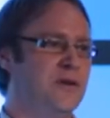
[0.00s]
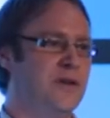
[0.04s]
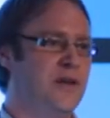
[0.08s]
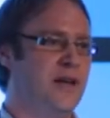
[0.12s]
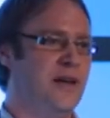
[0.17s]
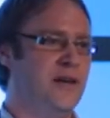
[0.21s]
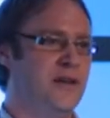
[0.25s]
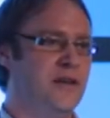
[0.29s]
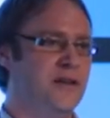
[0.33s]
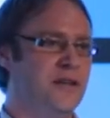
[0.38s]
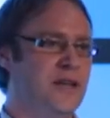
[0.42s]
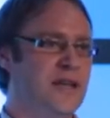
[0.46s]

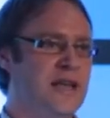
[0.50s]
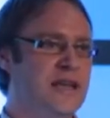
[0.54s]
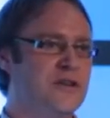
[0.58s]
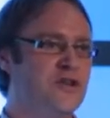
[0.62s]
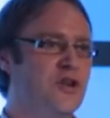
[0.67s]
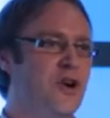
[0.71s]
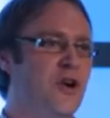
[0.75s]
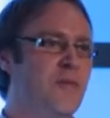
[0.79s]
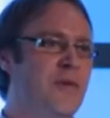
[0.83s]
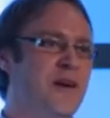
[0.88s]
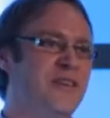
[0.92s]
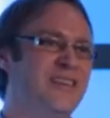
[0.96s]
Yeah,
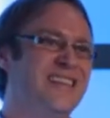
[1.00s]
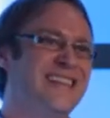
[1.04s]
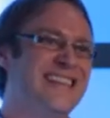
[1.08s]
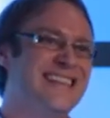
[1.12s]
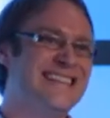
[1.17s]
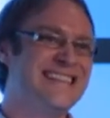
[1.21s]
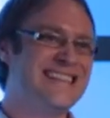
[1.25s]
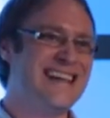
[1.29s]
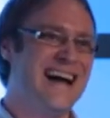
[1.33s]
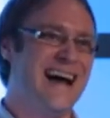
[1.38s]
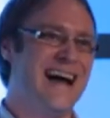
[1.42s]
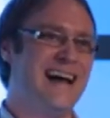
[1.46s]
it's all about
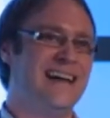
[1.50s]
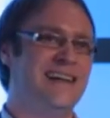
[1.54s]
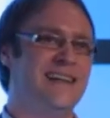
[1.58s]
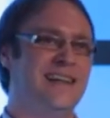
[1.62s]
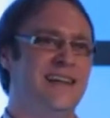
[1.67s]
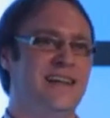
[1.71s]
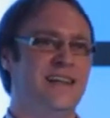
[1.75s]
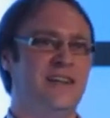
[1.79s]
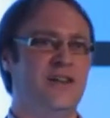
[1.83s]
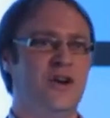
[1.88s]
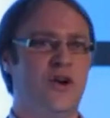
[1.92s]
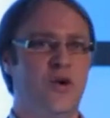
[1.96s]

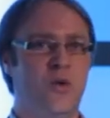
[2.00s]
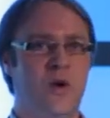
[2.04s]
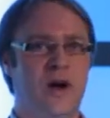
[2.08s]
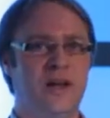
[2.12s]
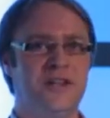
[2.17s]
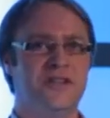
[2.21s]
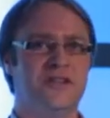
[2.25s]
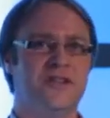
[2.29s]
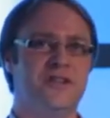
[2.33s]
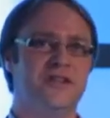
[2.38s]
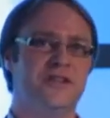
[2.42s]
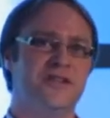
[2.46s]
designing the
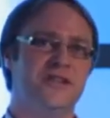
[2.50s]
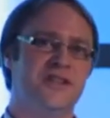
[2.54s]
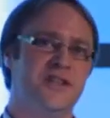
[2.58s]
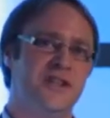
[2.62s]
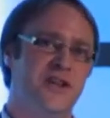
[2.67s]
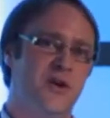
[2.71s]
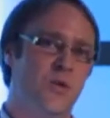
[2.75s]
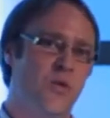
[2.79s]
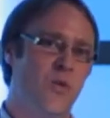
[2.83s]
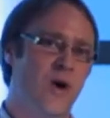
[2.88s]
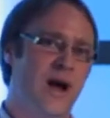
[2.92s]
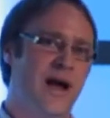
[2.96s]
questions
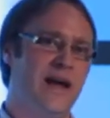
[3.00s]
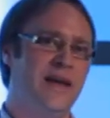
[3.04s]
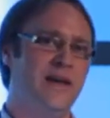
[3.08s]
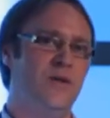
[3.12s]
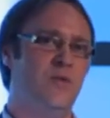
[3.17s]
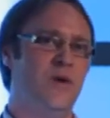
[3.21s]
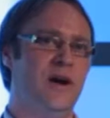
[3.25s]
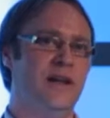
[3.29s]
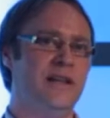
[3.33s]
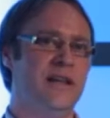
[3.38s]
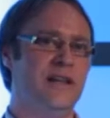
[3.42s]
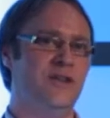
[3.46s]
in a way
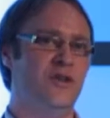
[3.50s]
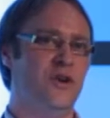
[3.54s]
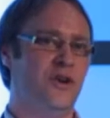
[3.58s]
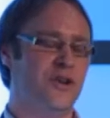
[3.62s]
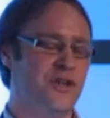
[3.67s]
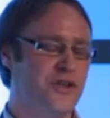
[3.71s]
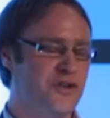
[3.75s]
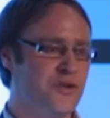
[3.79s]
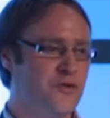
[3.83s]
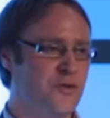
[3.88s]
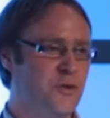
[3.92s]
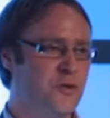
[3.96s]
where they're
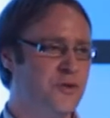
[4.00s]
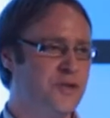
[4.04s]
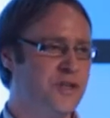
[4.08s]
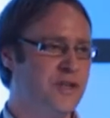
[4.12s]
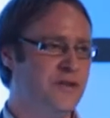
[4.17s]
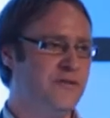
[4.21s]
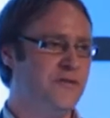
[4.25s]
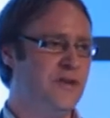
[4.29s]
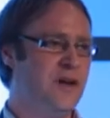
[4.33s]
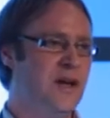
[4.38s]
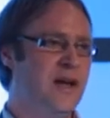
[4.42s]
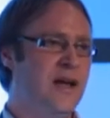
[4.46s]

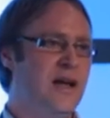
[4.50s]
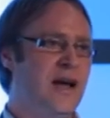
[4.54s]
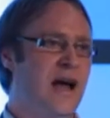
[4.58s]
non-intrusive,